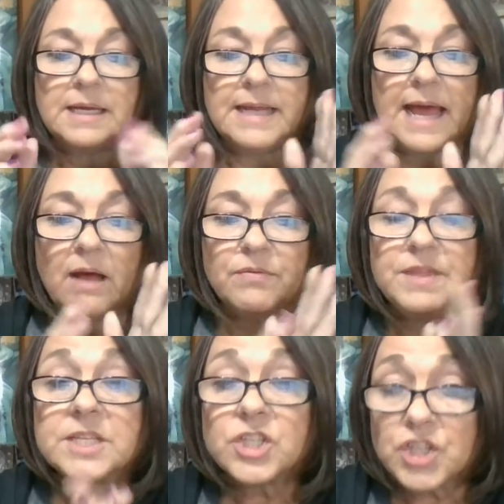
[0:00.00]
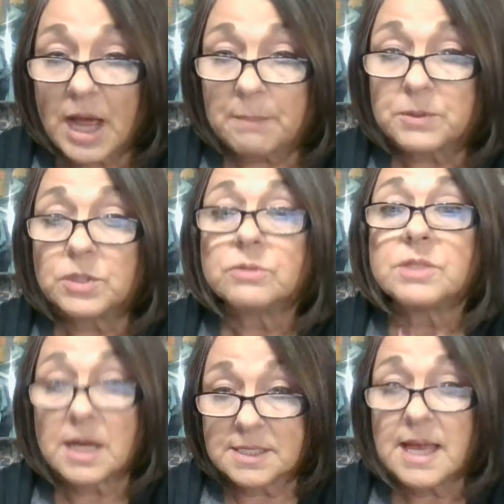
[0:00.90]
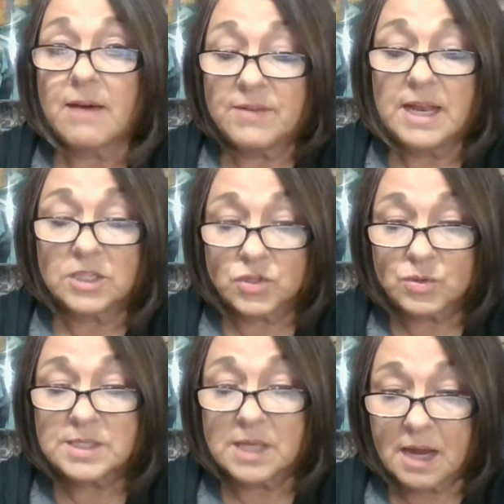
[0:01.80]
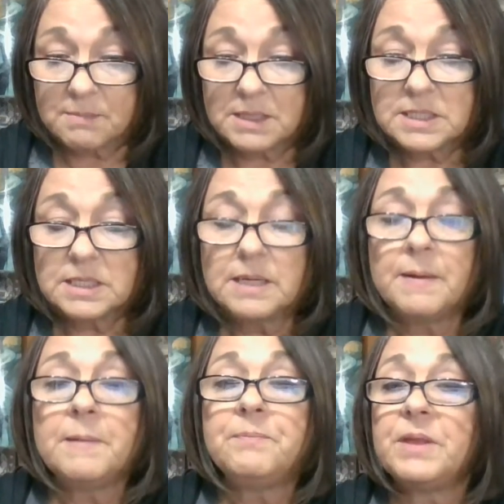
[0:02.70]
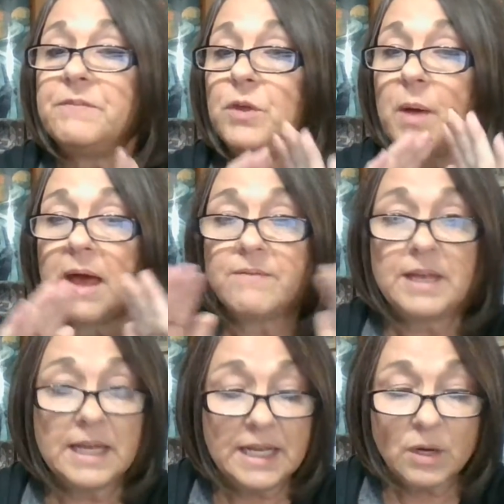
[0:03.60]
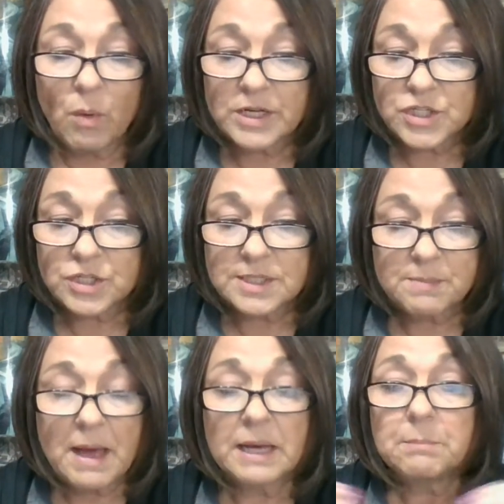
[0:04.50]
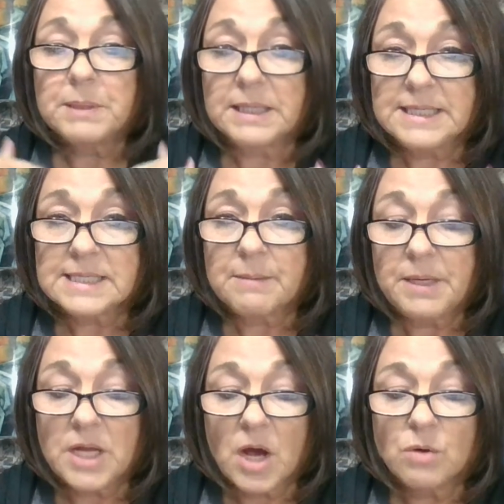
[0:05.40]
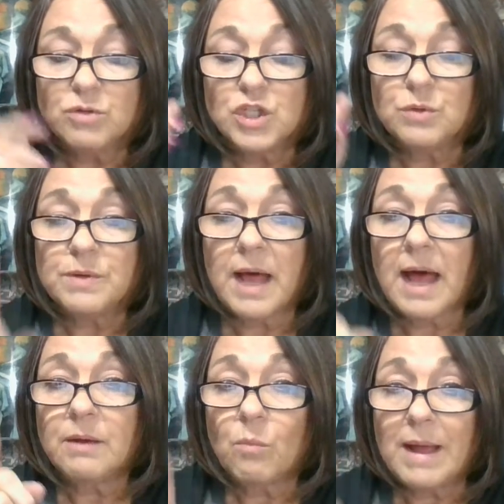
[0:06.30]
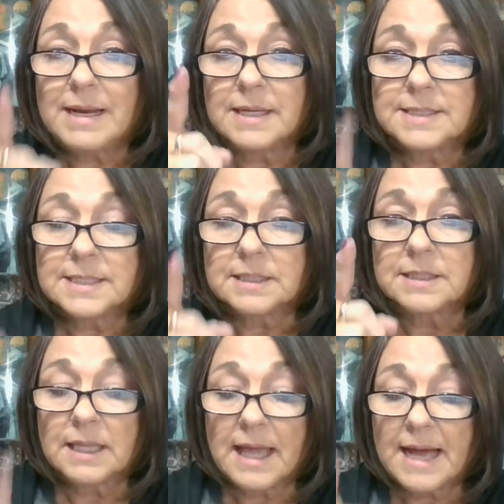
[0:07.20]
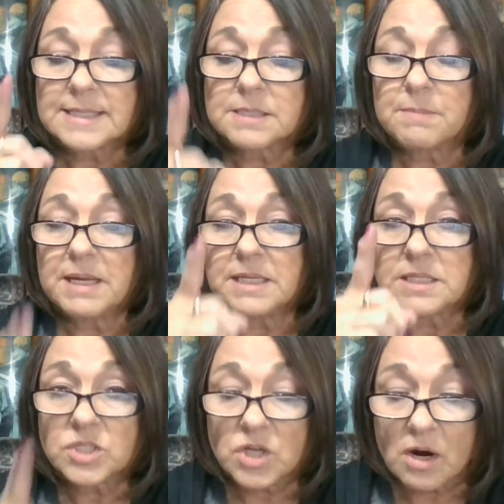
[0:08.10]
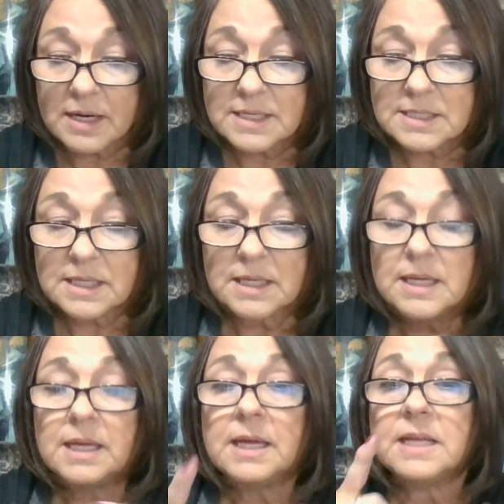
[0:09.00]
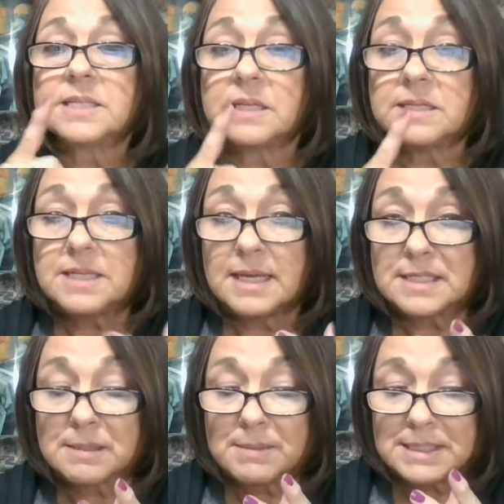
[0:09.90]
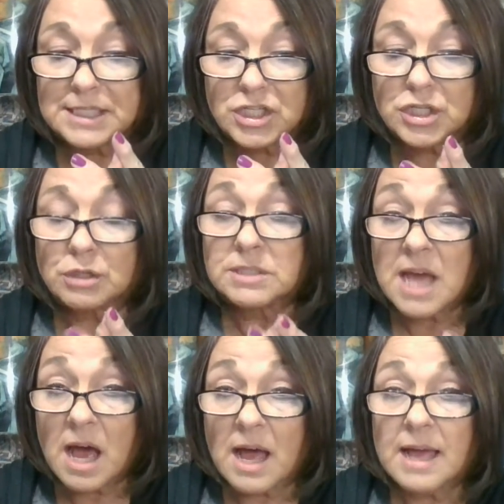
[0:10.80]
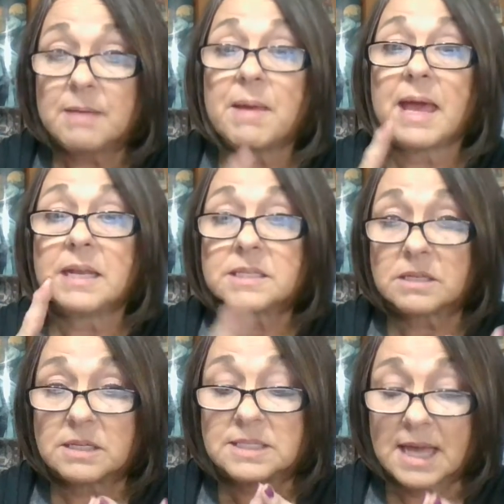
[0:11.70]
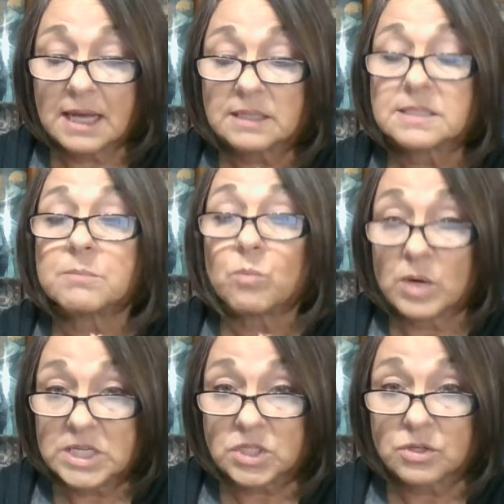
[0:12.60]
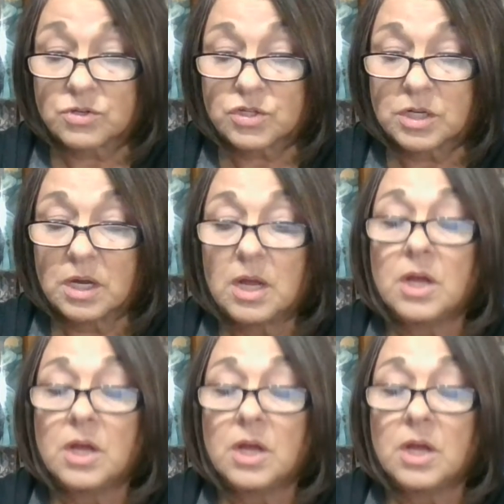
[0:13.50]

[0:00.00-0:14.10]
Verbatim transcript: Now, this chapter does have an extra assignment. If you have any questions about it, please let me know. Do not wait until the last minute to start it. It's going to take some additional time and it's going to take some research.